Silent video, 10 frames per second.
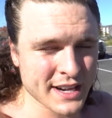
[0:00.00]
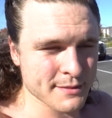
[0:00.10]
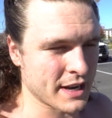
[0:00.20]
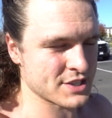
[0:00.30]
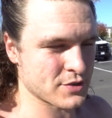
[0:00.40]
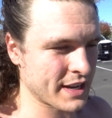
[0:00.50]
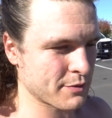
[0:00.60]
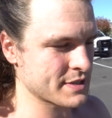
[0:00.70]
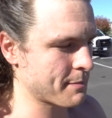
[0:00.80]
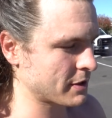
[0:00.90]
my strength
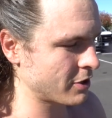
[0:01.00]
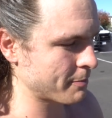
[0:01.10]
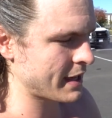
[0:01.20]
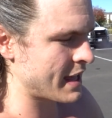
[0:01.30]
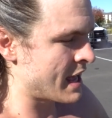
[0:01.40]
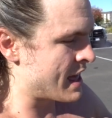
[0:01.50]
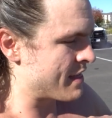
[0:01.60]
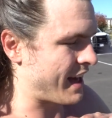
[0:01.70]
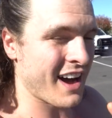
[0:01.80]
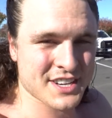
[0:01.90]
was up a little bit.
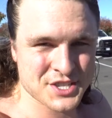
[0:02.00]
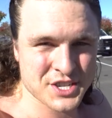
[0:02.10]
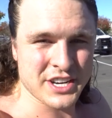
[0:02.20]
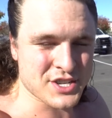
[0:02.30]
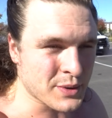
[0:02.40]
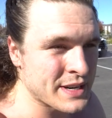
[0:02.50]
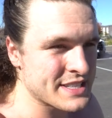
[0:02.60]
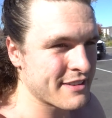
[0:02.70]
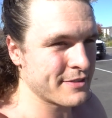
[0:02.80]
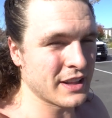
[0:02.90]
The oxygen endurance,
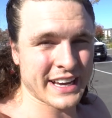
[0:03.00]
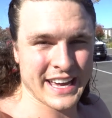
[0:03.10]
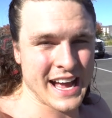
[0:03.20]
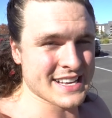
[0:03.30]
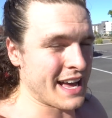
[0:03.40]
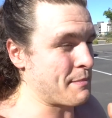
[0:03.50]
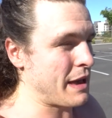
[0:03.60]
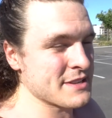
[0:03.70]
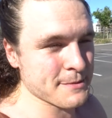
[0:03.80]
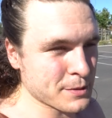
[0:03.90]
I feel like, I, I,
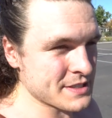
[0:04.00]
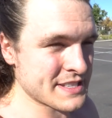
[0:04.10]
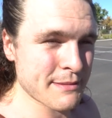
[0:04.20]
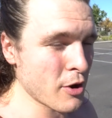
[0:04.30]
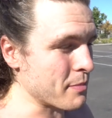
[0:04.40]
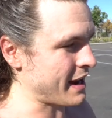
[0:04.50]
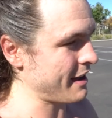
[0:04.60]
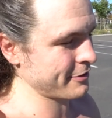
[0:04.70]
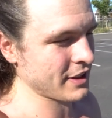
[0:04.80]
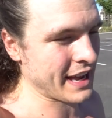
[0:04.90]
maybe it's a placebo, but I
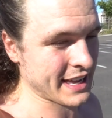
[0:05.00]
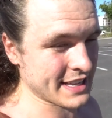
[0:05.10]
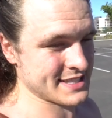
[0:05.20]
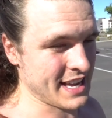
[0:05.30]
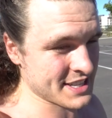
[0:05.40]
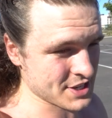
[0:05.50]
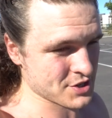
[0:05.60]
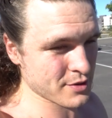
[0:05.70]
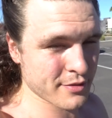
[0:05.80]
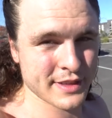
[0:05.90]
feel like it's it's a
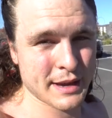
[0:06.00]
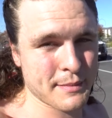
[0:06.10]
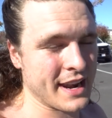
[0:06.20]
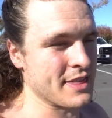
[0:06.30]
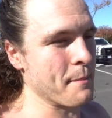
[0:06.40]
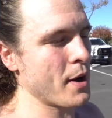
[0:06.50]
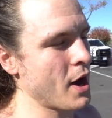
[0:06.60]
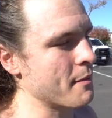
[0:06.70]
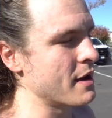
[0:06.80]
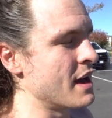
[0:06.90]
true thing, man. And the
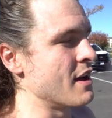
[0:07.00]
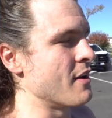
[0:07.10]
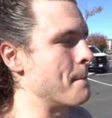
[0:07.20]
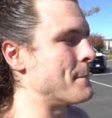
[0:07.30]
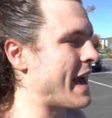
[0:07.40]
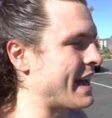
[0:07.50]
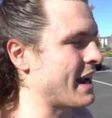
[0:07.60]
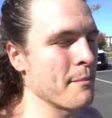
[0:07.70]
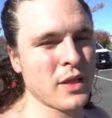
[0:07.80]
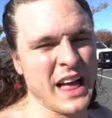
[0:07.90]
pump, man,
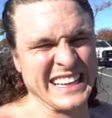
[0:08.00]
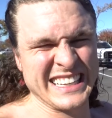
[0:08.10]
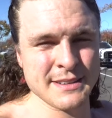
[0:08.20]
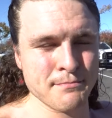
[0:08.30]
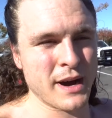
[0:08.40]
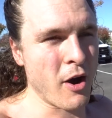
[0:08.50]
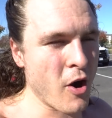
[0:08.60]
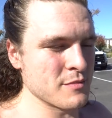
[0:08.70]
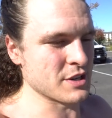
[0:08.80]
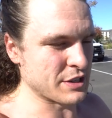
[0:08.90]
I'm like, my
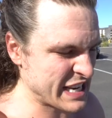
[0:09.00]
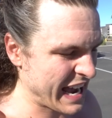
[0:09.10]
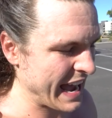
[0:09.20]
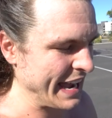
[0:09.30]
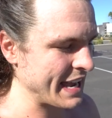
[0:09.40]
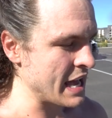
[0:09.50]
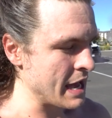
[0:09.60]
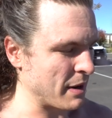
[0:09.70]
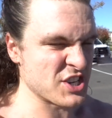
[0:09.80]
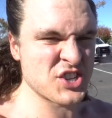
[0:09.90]
arms are tight.
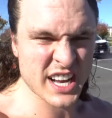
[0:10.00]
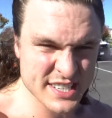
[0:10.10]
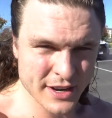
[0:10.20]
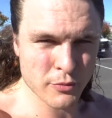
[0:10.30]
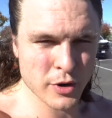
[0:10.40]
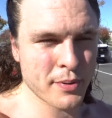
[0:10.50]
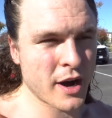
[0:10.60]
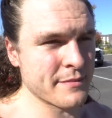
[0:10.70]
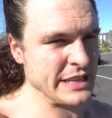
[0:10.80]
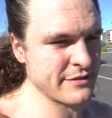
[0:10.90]
My chest felt real
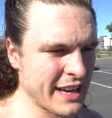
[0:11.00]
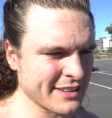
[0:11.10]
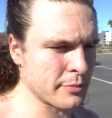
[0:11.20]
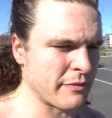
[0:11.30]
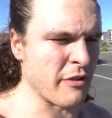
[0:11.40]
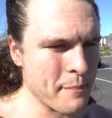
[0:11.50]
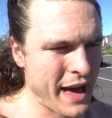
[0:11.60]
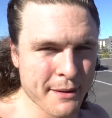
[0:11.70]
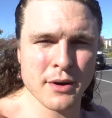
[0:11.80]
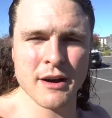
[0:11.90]
pumped. I even got a little bit of a
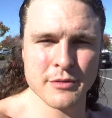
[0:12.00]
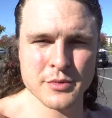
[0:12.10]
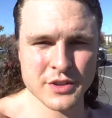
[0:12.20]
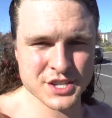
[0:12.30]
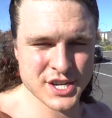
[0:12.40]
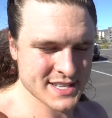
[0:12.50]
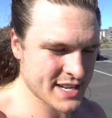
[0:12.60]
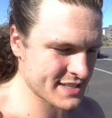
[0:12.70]
back pump from doing the chest